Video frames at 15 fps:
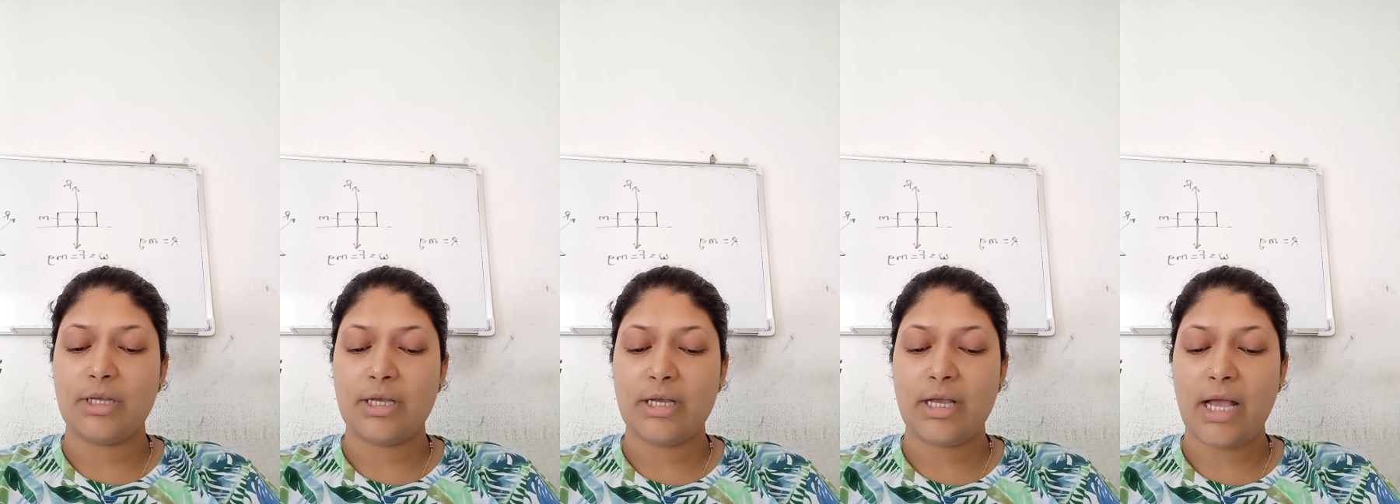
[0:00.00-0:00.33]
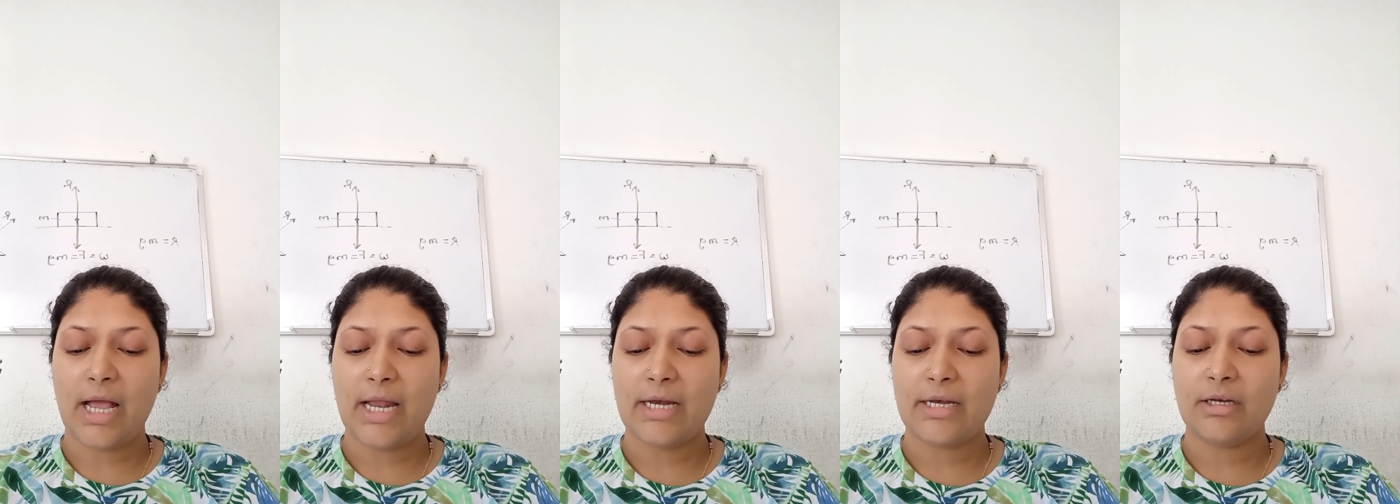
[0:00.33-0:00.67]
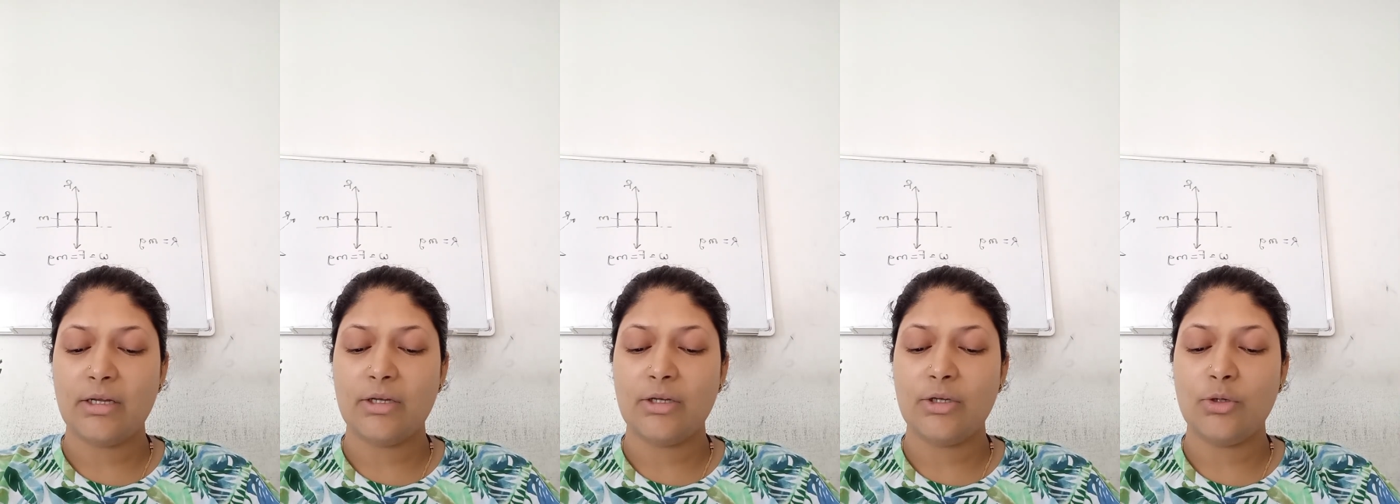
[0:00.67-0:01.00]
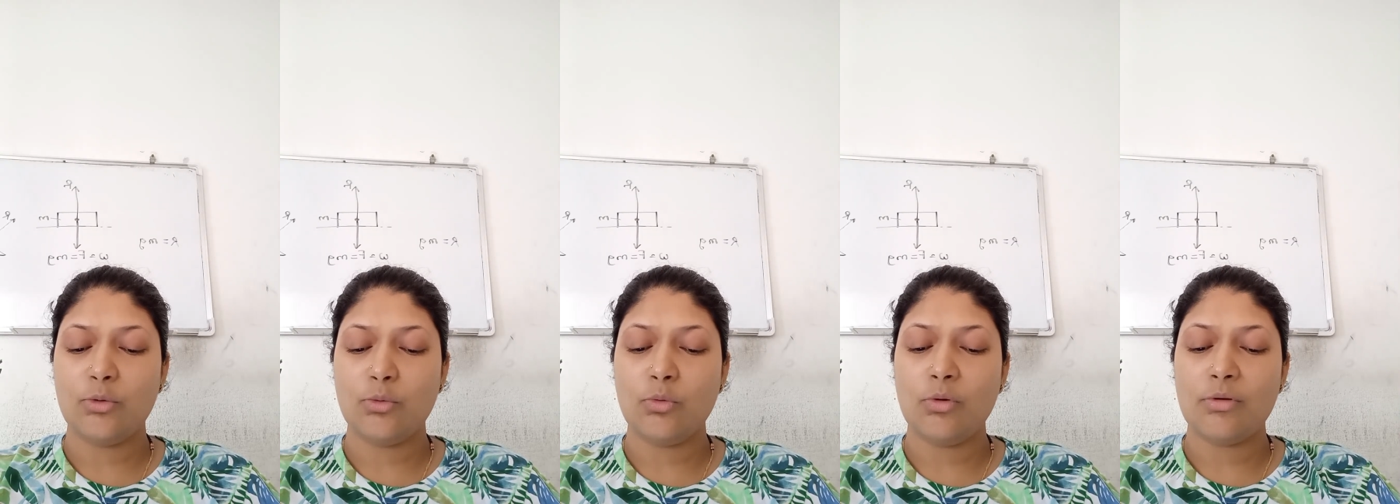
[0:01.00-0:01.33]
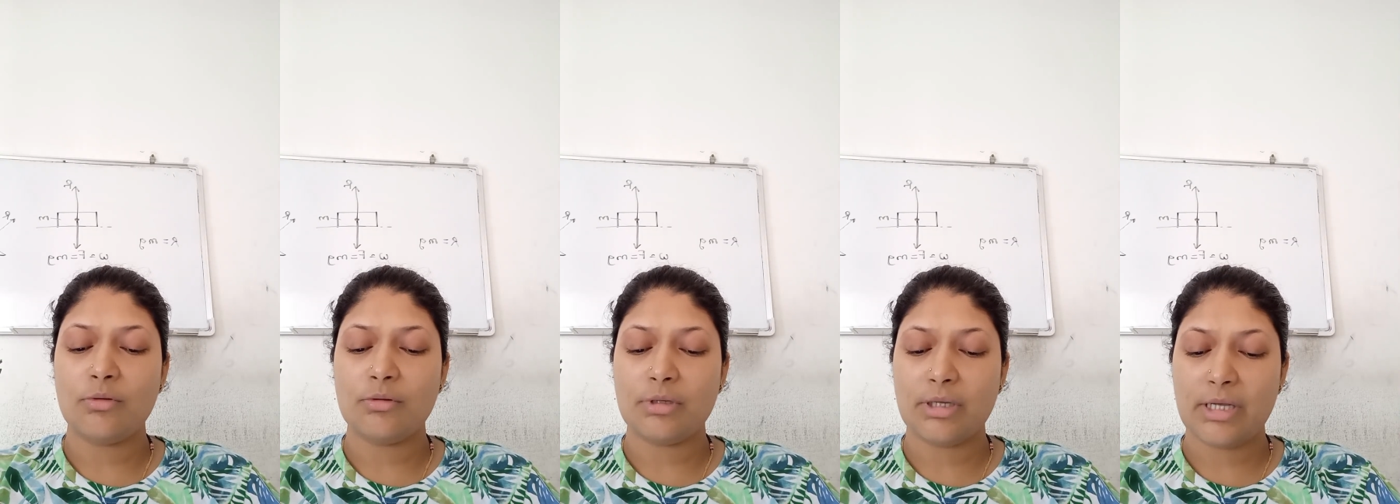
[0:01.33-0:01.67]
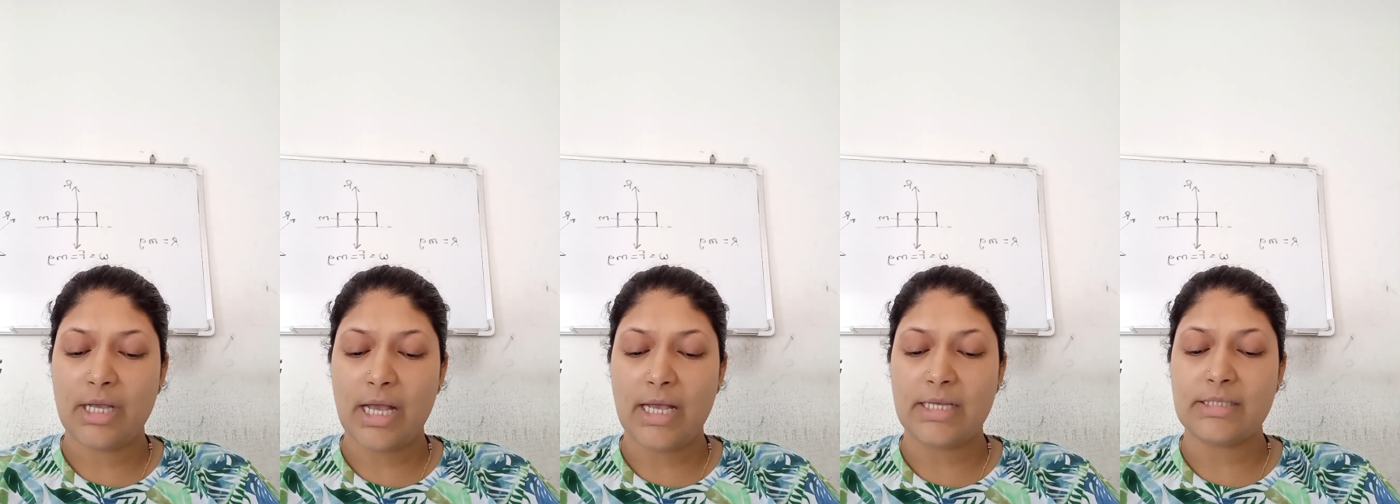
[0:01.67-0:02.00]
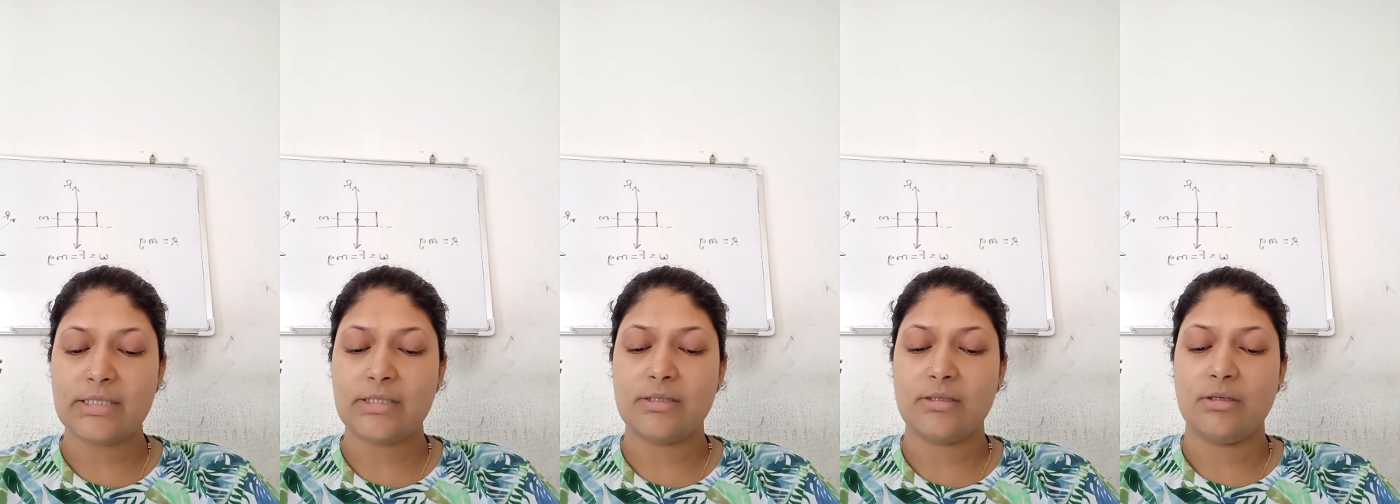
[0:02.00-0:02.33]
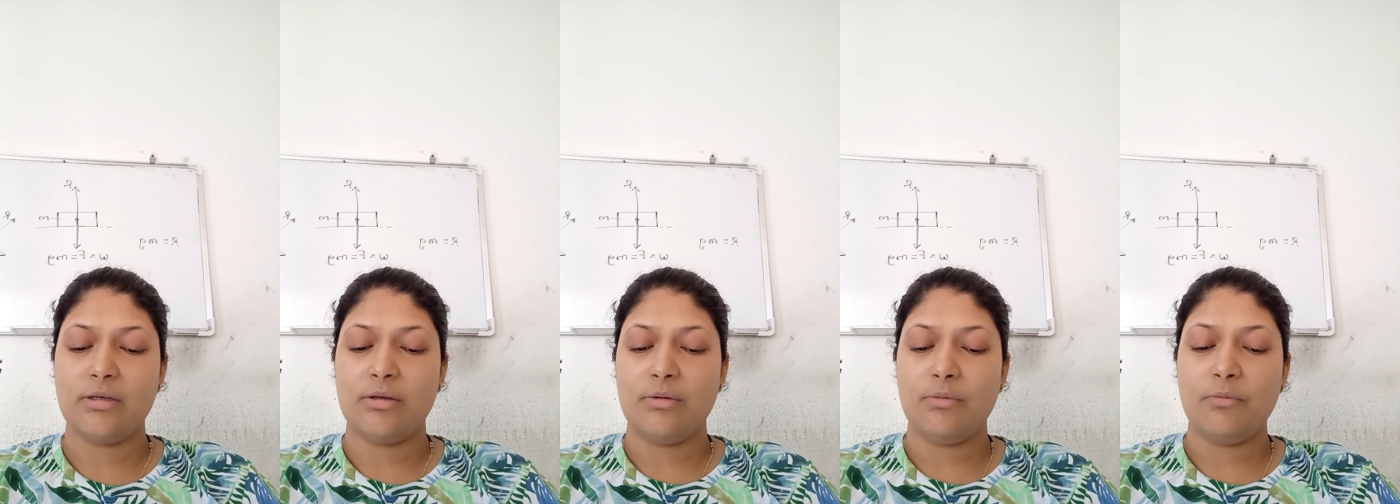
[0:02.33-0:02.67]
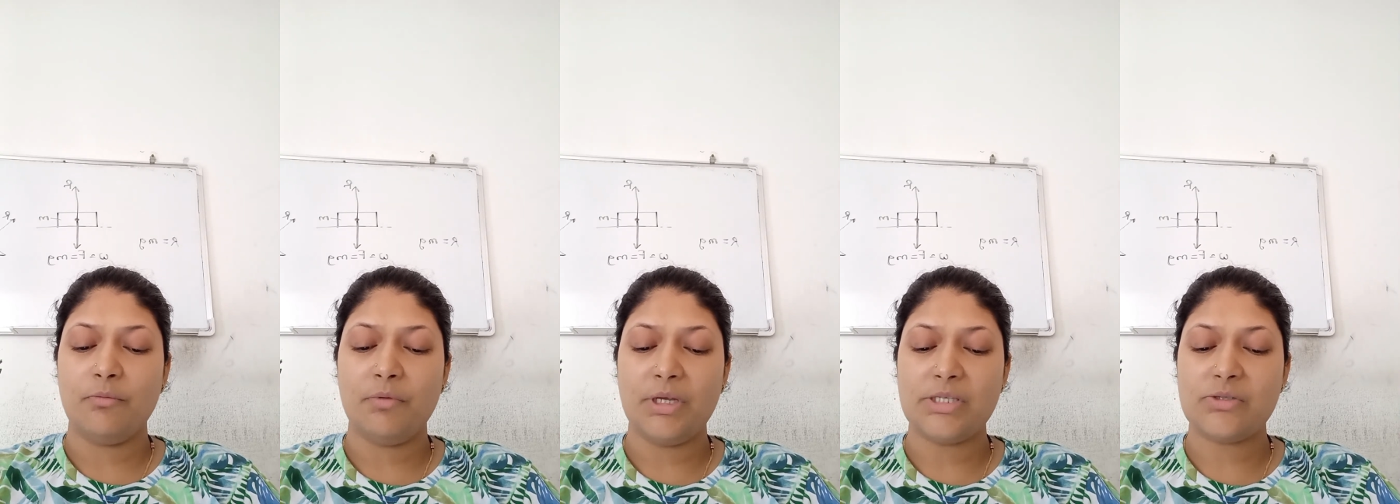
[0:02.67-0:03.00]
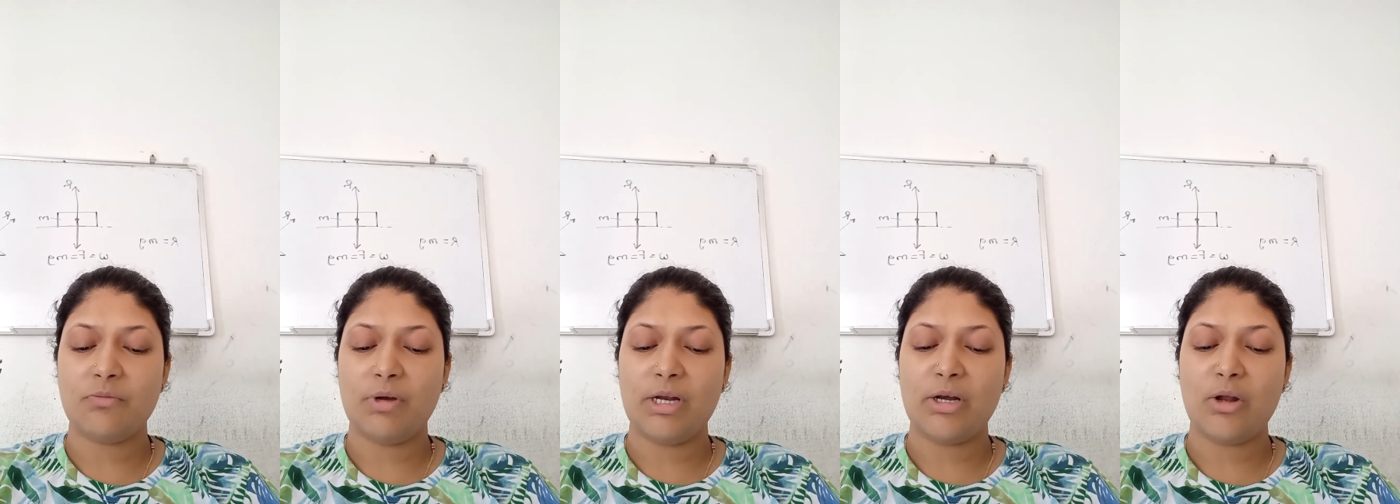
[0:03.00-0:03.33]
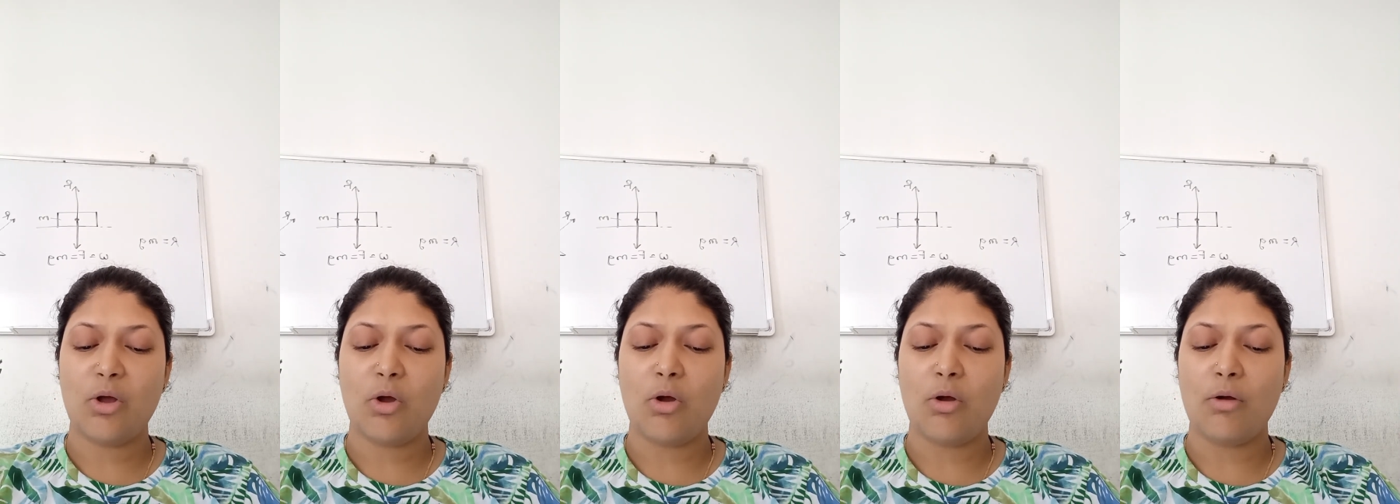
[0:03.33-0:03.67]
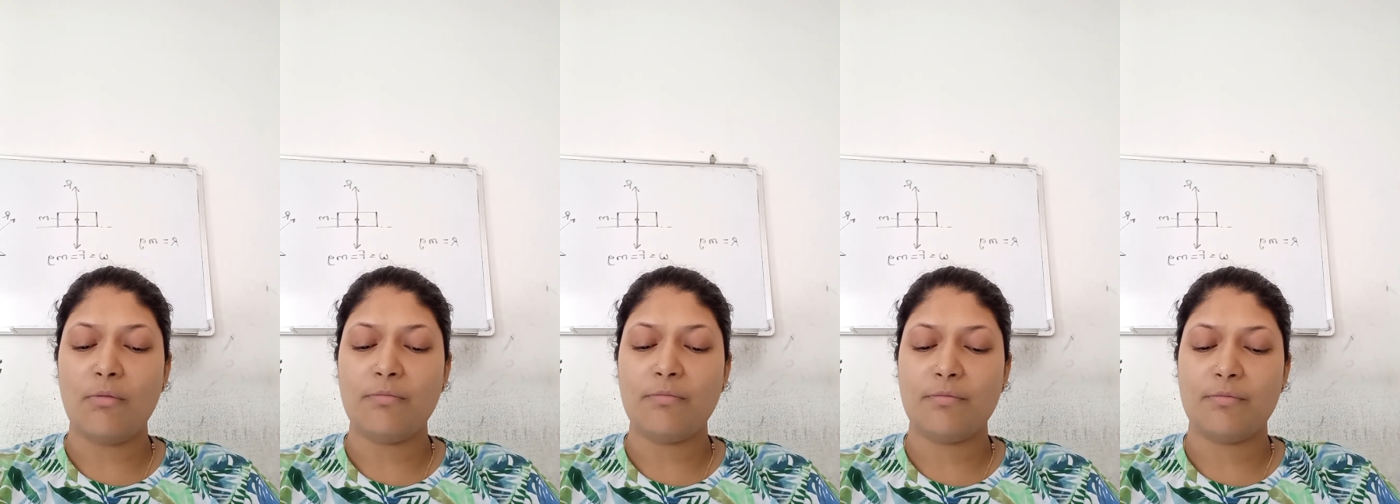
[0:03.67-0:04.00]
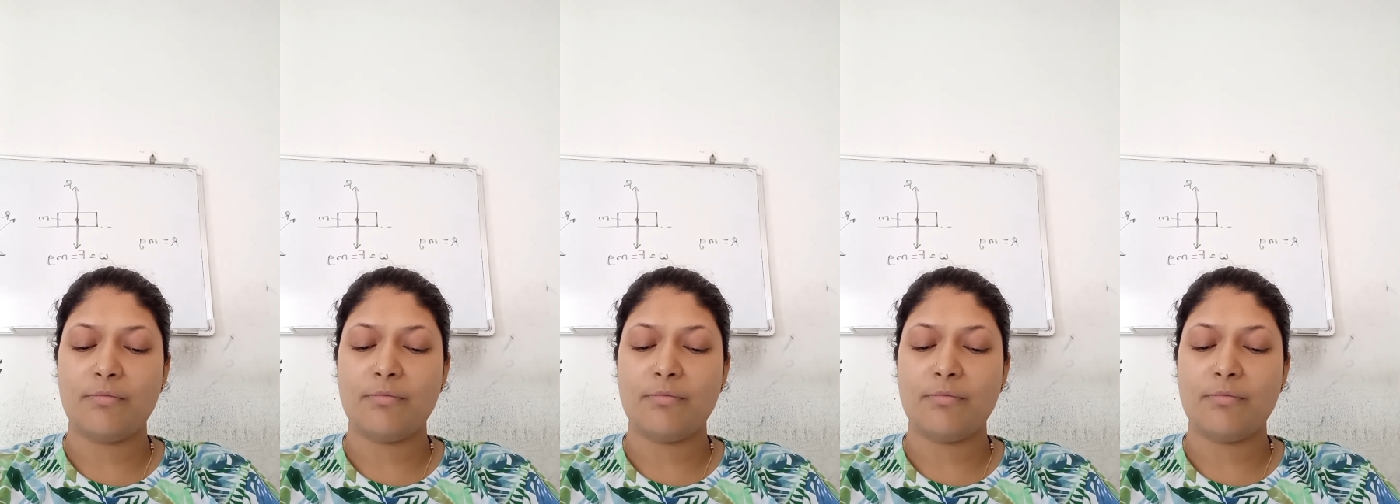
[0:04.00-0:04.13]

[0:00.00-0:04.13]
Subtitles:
Can you guess which one of